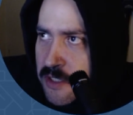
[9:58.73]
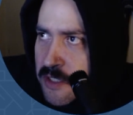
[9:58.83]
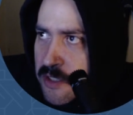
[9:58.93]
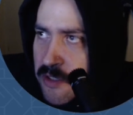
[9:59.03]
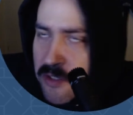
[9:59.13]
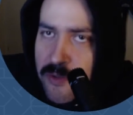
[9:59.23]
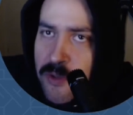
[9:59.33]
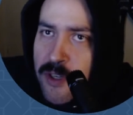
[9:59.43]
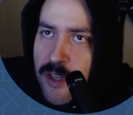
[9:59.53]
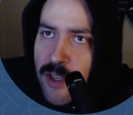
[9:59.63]
So those were
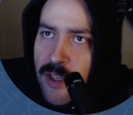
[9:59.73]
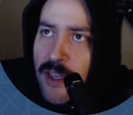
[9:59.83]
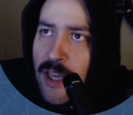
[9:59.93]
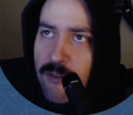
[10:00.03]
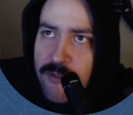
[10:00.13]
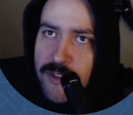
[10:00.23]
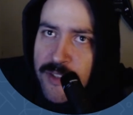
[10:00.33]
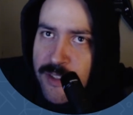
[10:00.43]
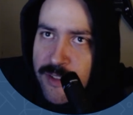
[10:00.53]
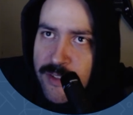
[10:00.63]
after
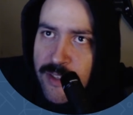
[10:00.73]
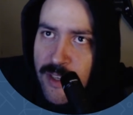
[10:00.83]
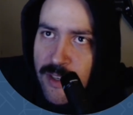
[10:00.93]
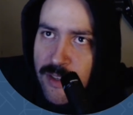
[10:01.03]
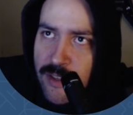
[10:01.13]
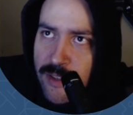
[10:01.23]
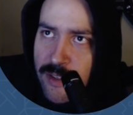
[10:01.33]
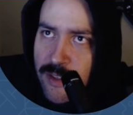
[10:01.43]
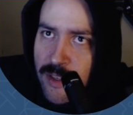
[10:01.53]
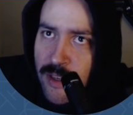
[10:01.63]
this
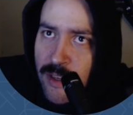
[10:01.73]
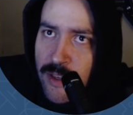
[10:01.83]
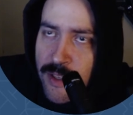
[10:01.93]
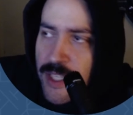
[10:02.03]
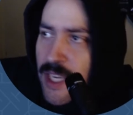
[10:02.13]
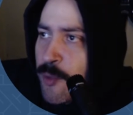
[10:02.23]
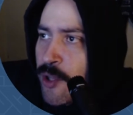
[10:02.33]
YAML